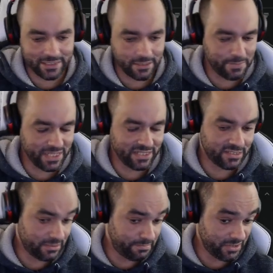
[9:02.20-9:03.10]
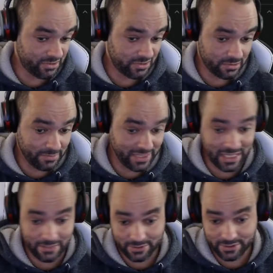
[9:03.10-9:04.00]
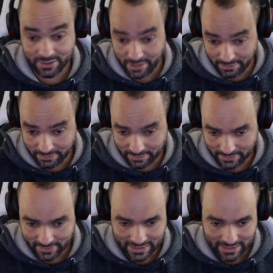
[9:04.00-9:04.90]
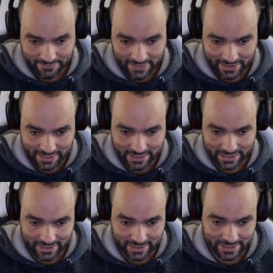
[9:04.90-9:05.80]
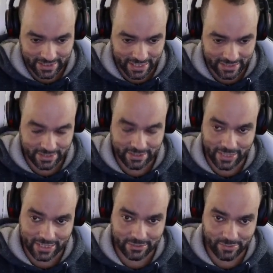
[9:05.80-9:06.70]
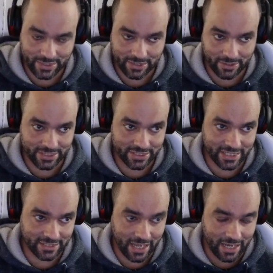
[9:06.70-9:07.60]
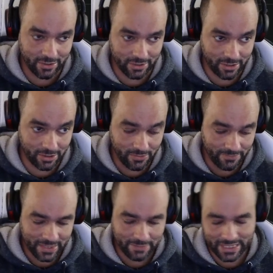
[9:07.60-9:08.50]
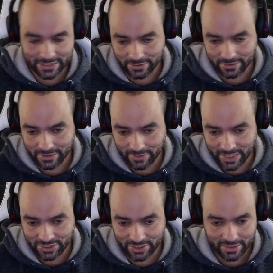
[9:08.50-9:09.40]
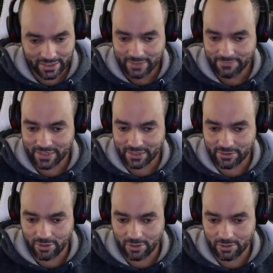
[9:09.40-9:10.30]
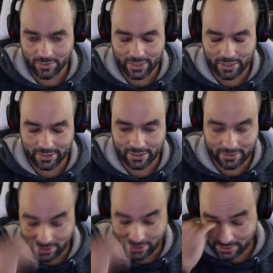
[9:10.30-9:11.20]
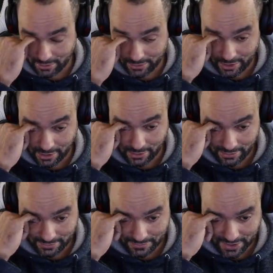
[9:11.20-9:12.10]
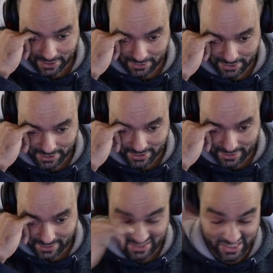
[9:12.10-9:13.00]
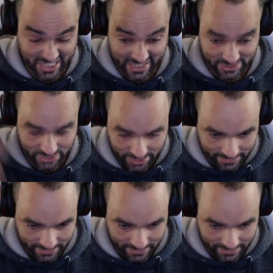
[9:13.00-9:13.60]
a pin is supposed to be able to do. And in this case, the direction, we're going to set it high or low based on the direction. Then toggle, we're going to just call toggle. So just change.